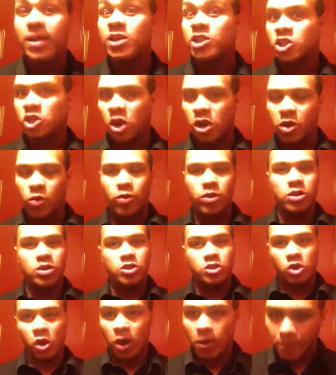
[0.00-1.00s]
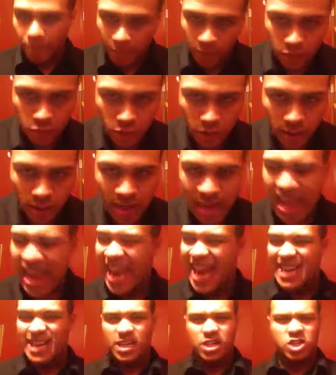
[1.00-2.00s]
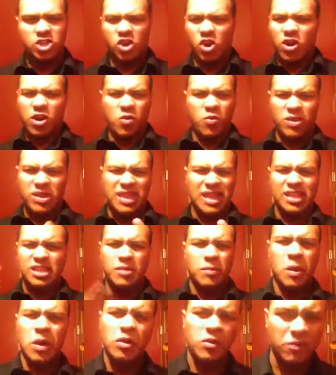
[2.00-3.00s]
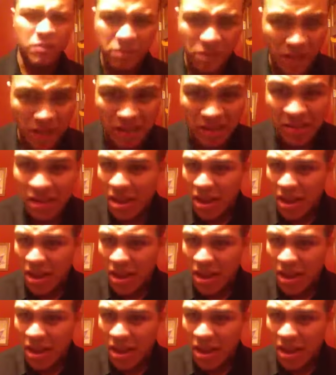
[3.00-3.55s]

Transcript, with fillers: It started with Star Beltran, and then starting with like some other fucking